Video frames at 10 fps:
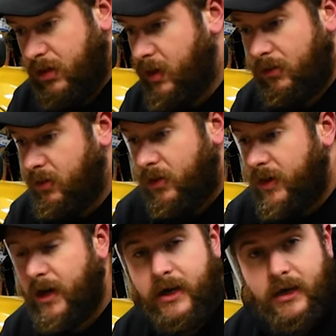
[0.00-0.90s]
don't know
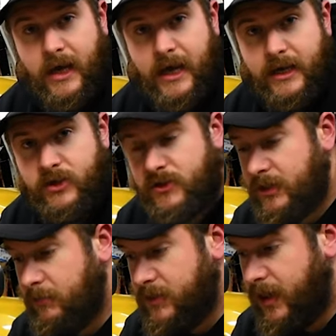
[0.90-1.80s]
the guy, he just
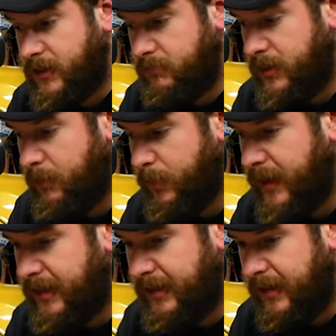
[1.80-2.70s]
seems awesome. He
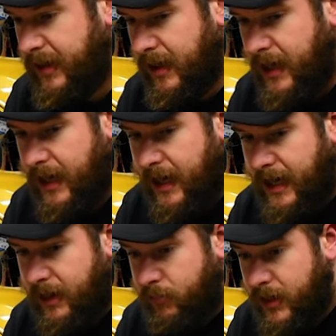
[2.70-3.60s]
built
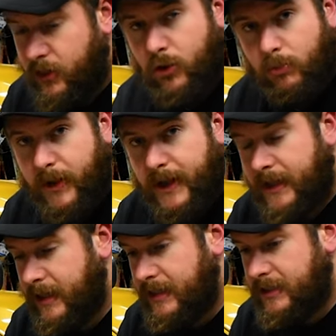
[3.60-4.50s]
a really cool bike
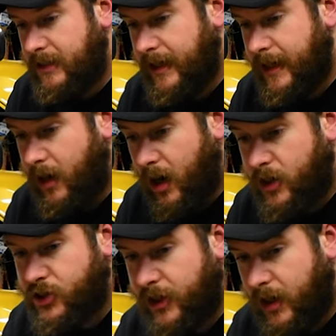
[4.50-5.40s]
that he's
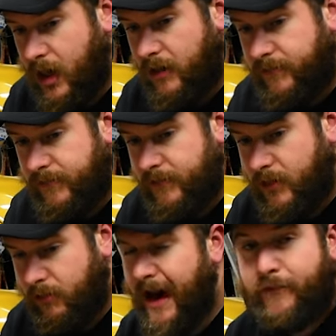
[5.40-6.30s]
auctioning off,
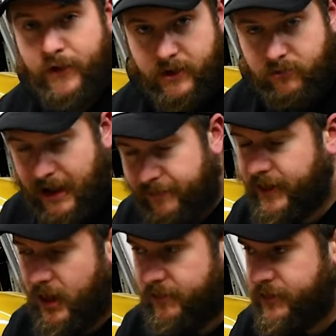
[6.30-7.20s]
or
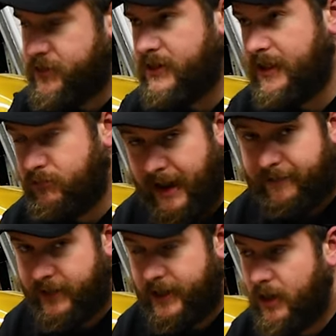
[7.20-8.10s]
raffling off I should say. He's
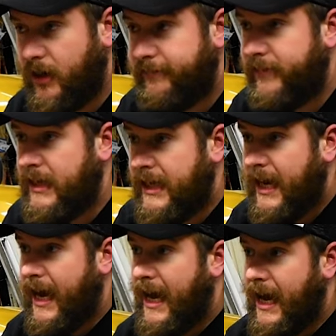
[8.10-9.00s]
raffling it off,
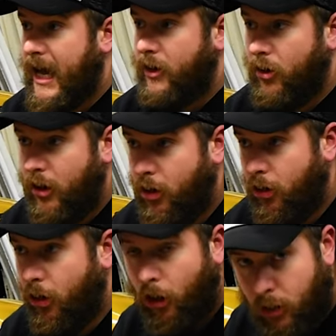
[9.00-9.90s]
and
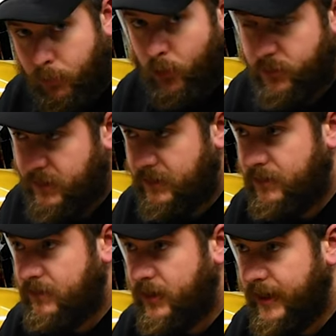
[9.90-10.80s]
all
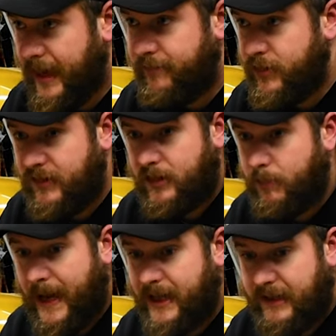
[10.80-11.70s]
proceeds, like every single
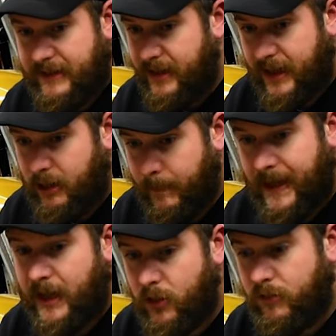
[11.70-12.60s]
penny, he's not getting a
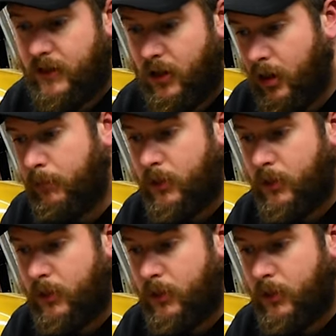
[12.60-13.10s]
penny out of it, all